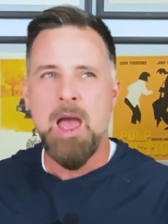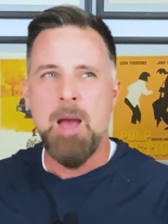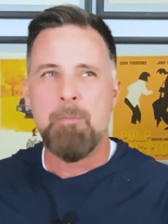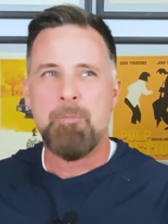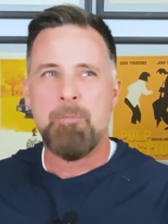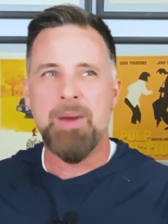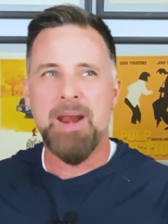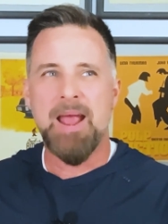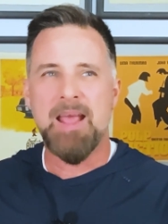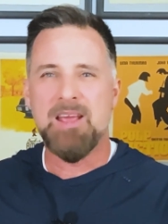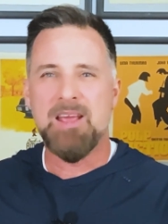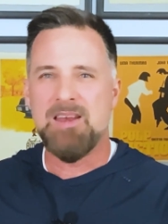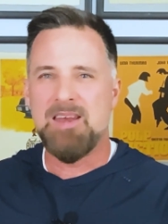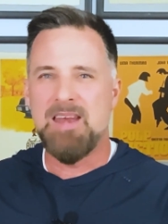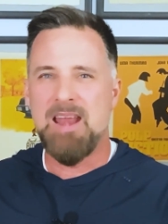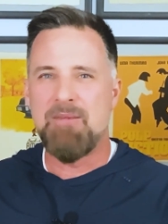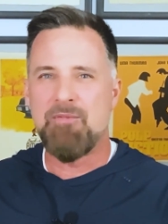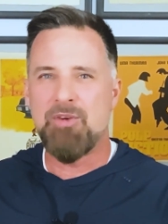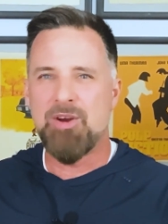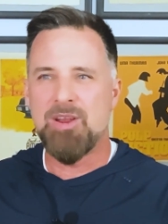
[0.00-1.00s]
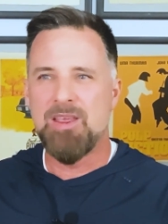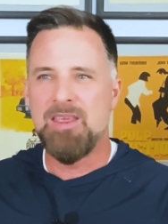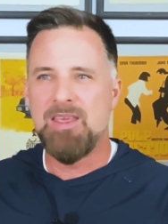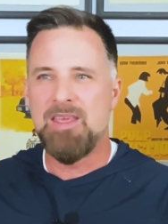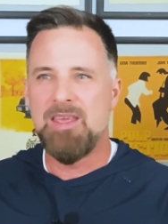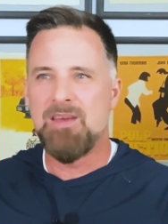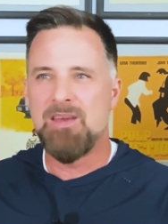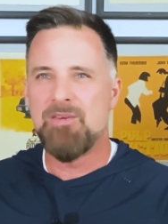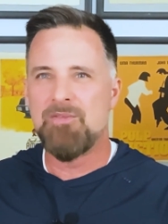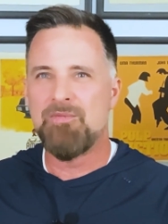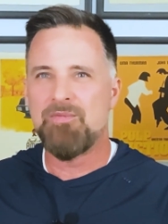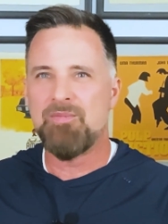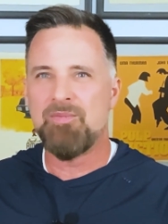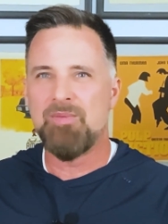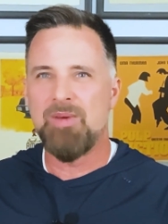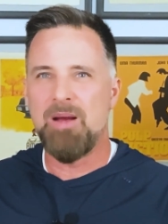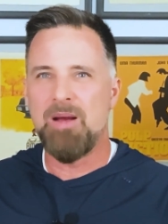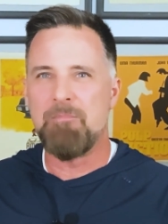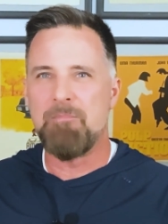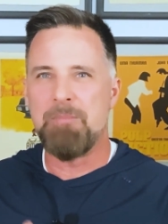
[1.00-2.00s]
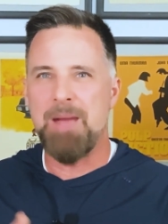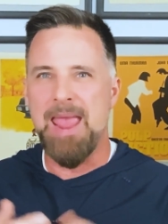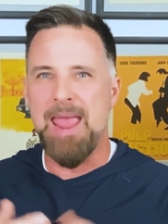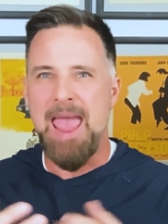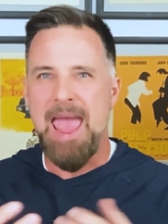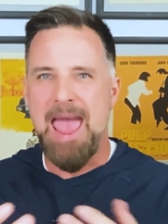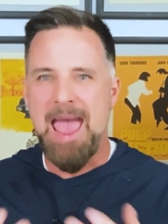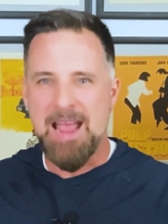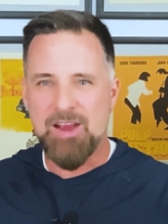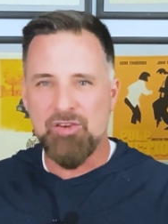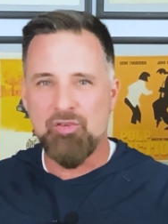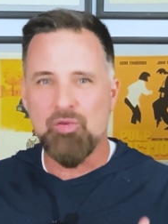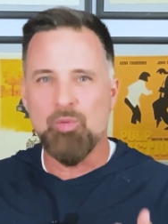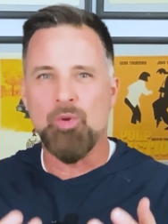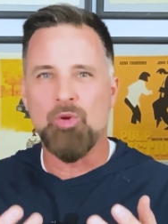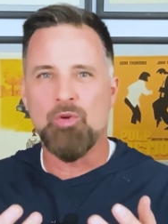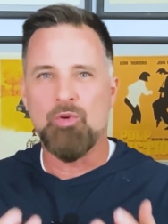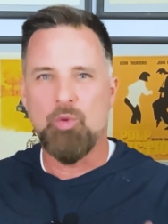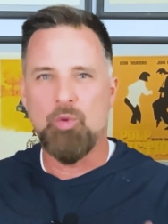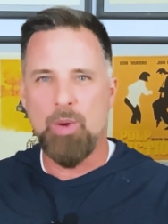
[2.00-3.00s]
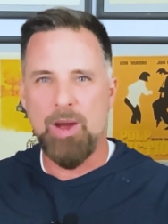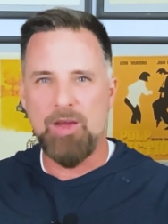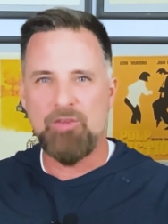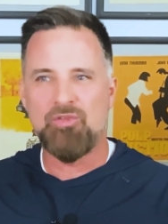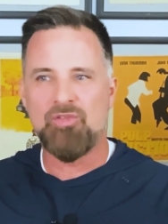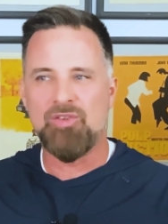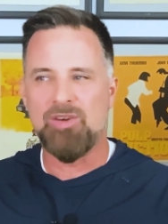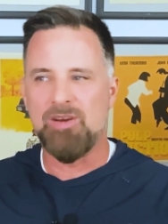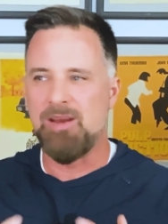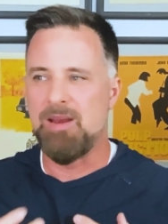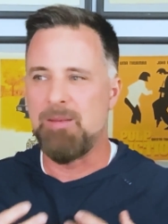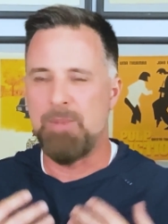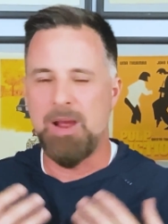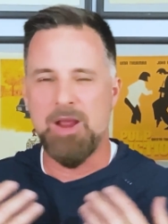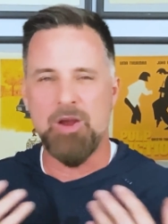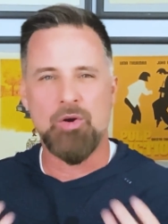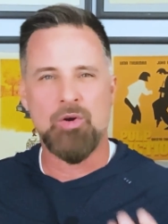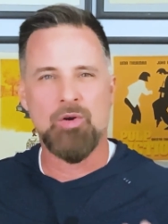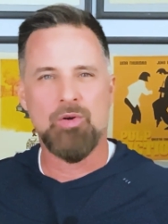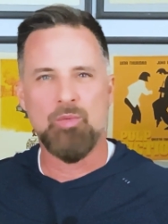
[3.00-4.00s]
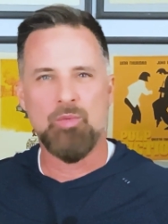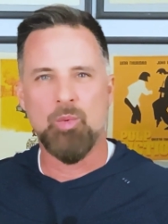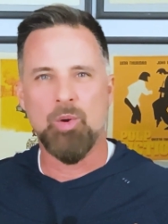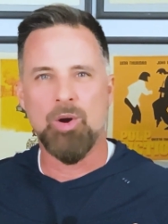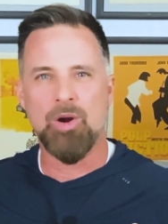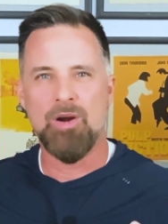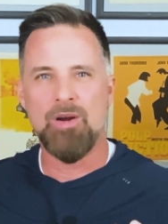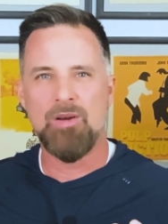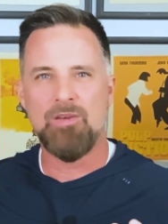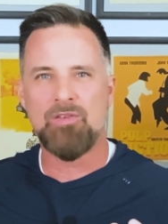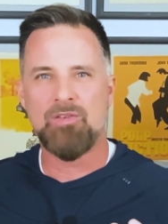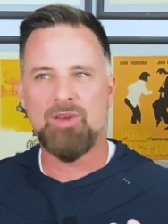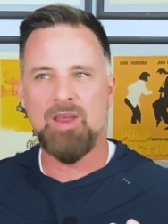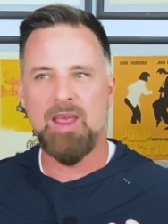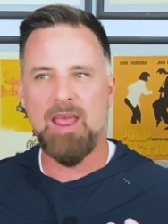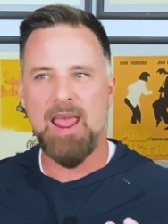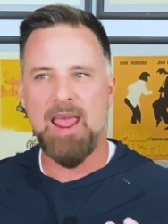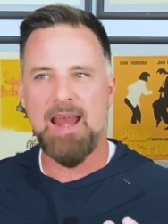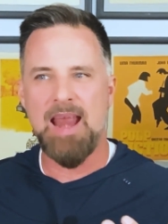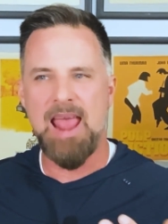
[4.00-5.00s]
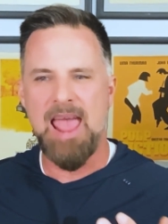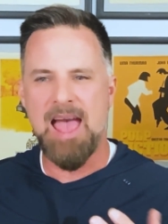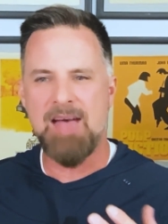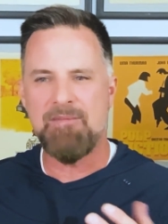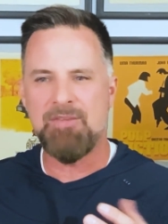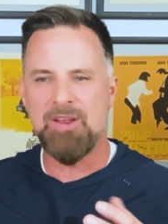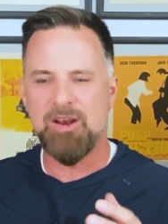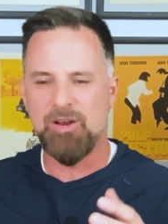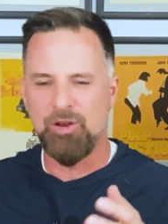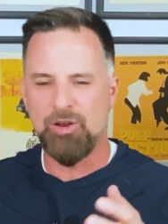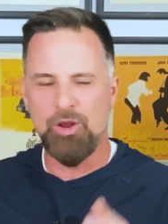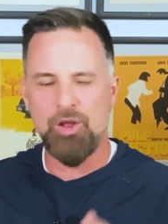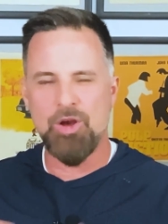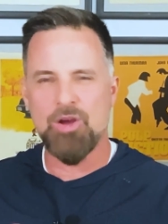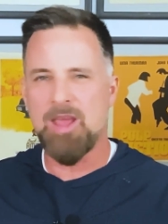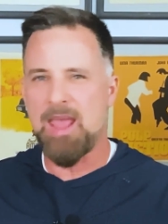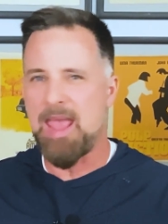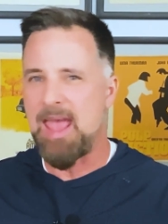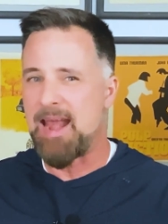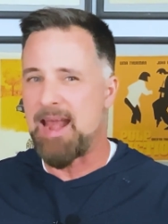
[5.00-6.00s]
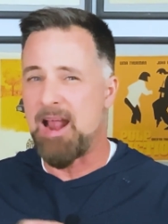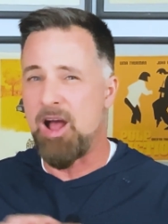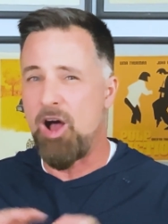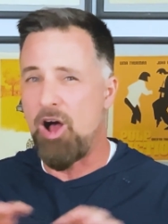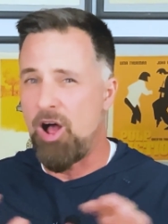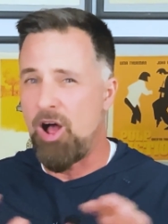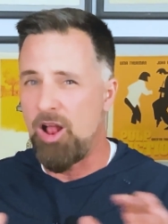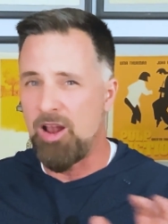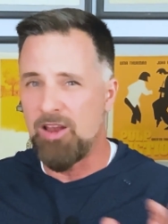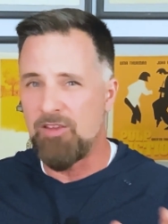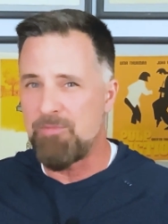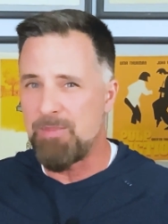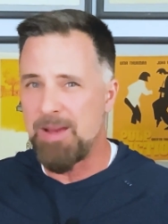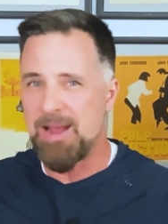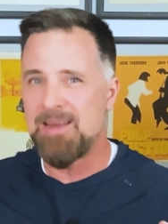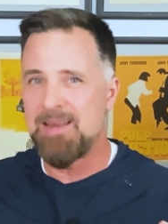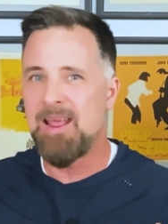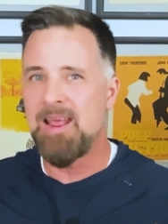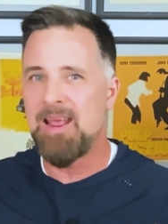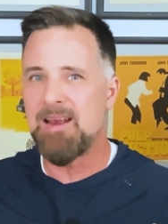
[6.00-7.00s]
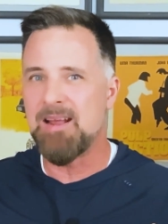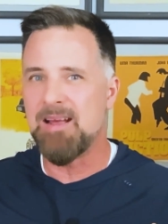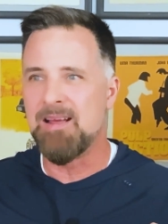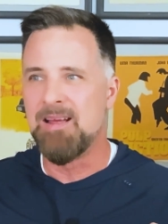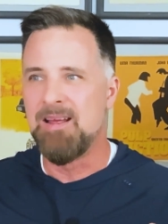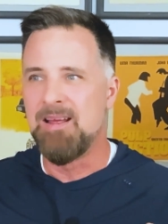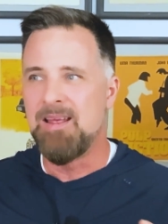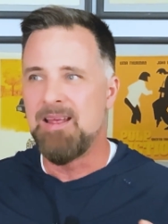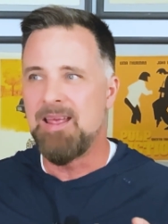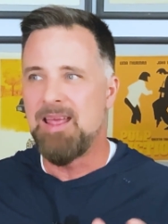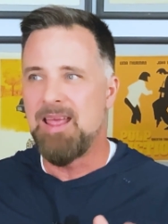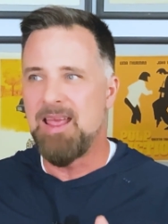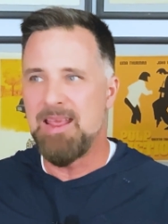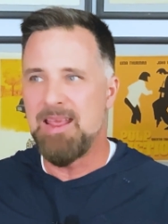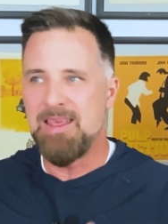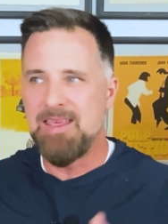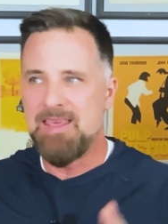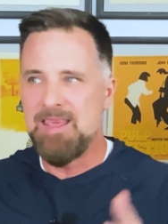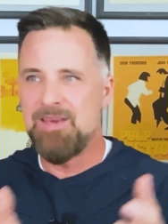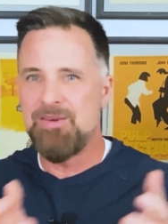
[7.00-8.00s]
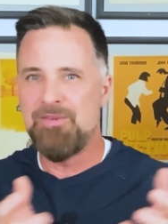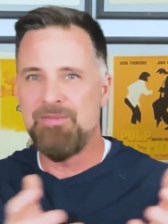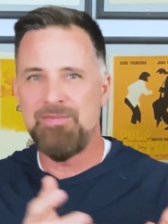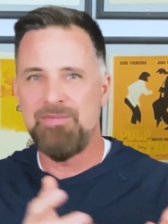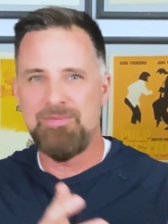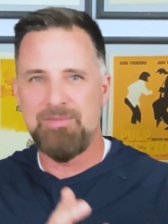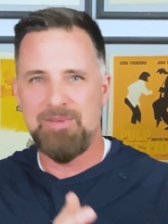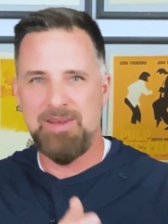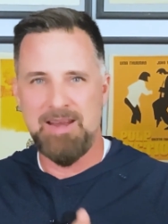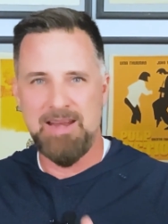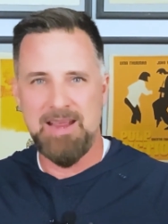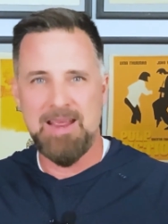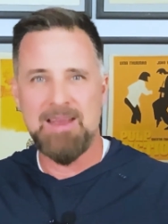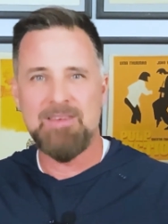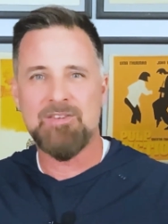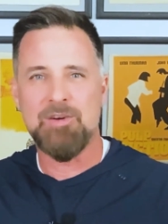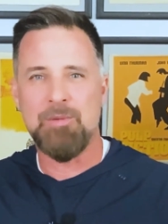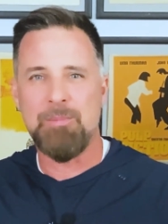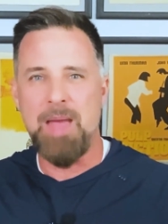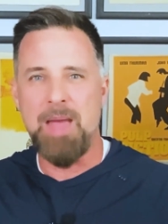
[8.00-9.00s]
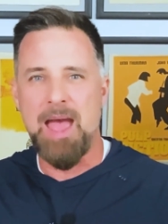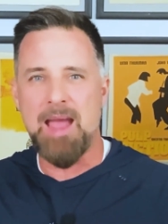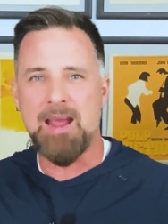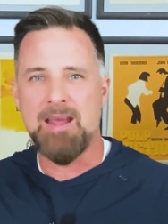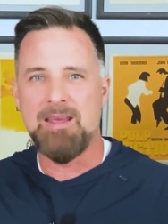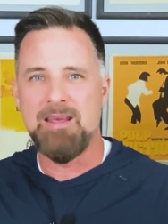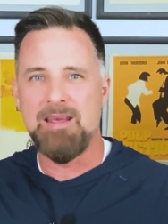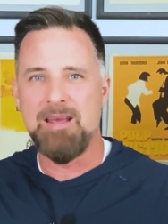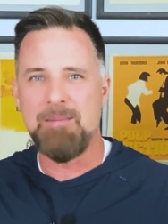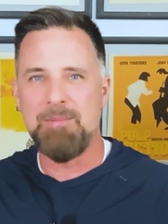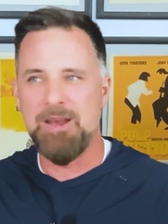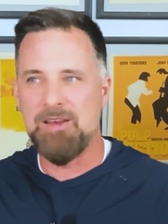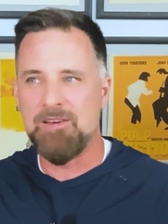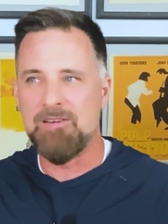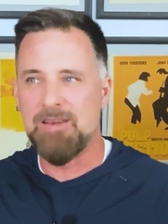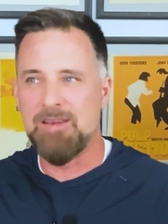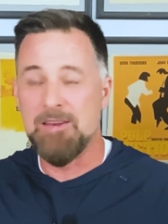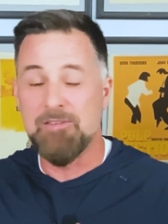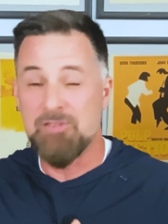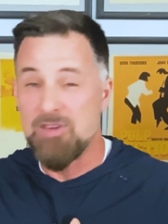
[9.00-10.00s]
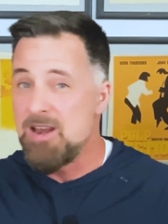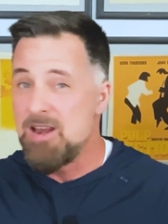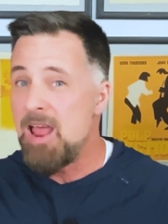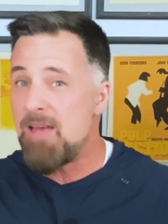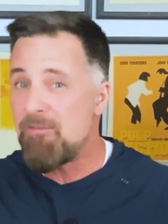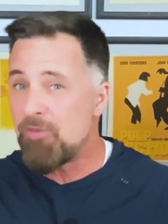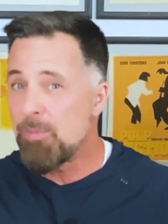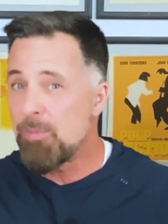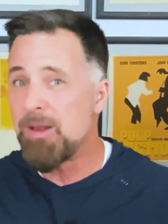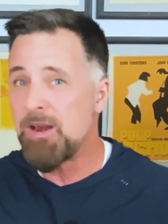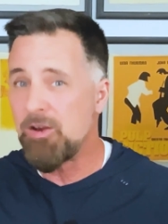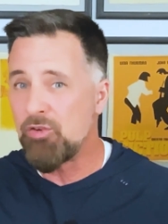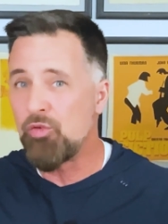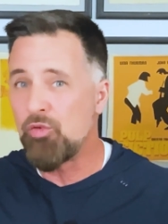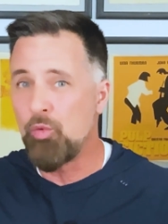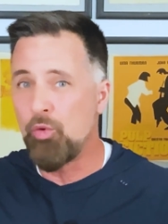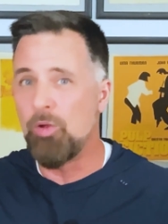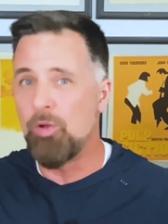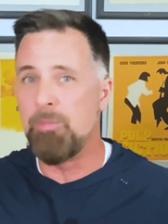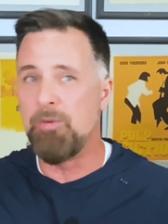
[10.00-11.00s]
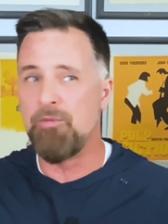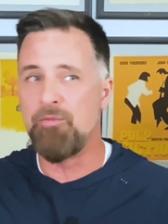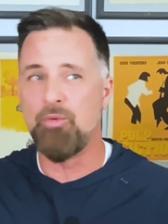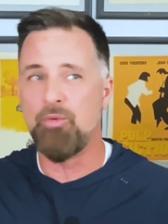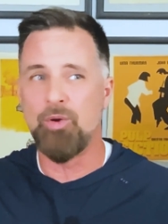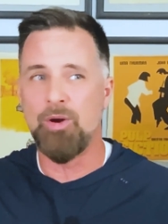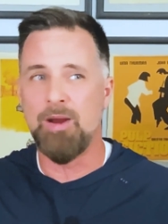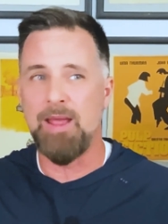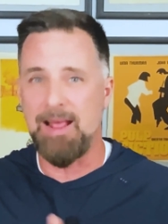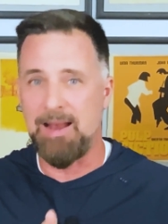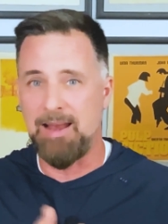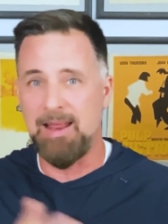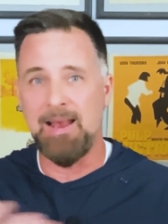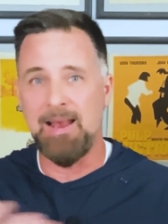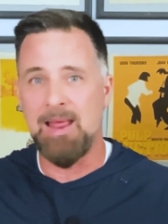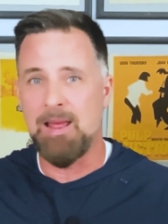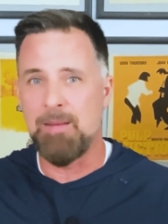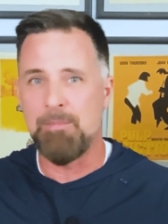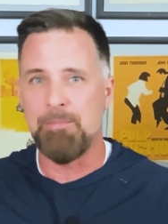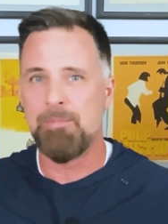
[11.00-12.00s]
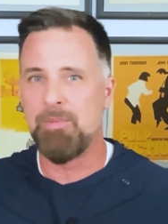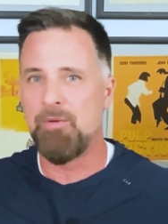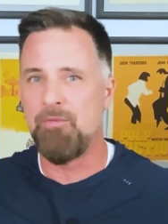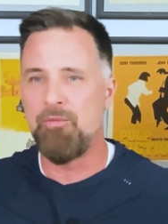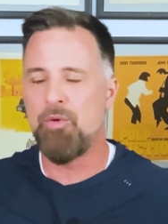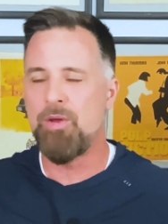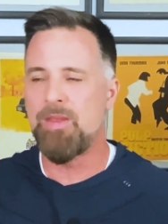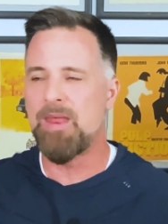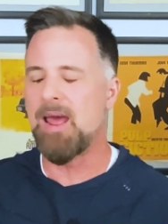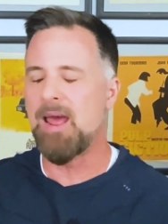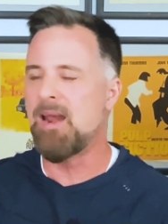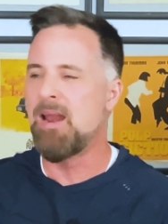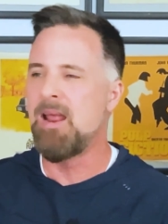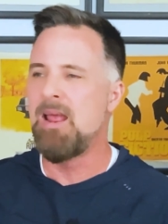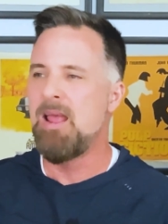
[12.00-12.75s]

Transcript: but I could never give my actual question in my own words and have it look at all of my data and give an answer back. I mean, it's, there's never been a tool before L L M before that.